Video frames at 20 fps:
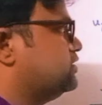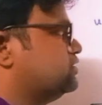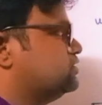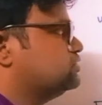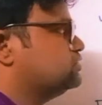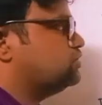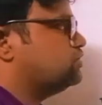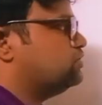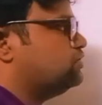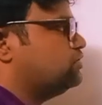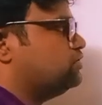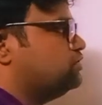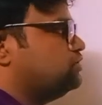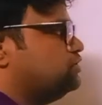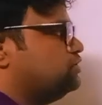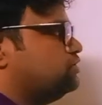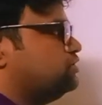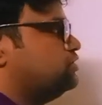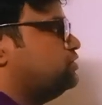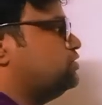So
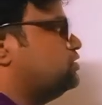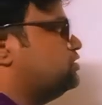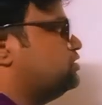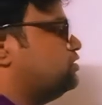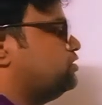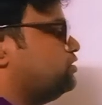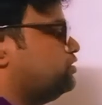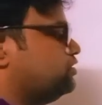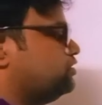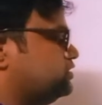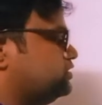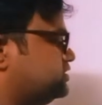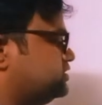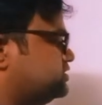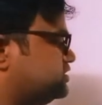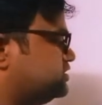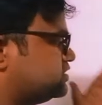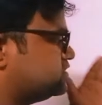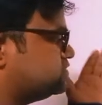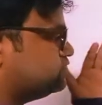all these
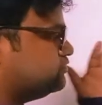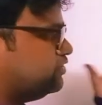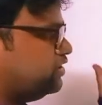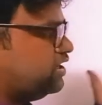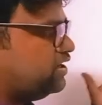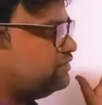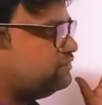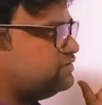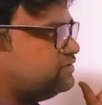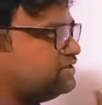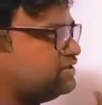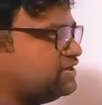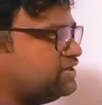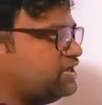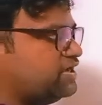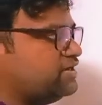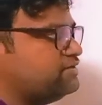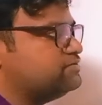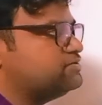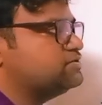things we have
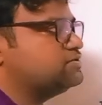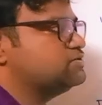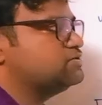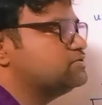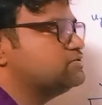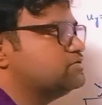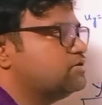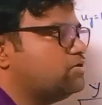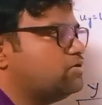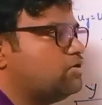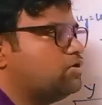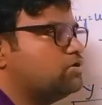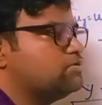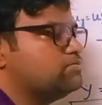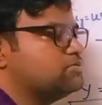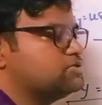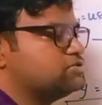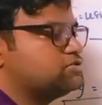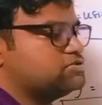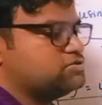derived
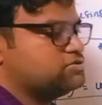almost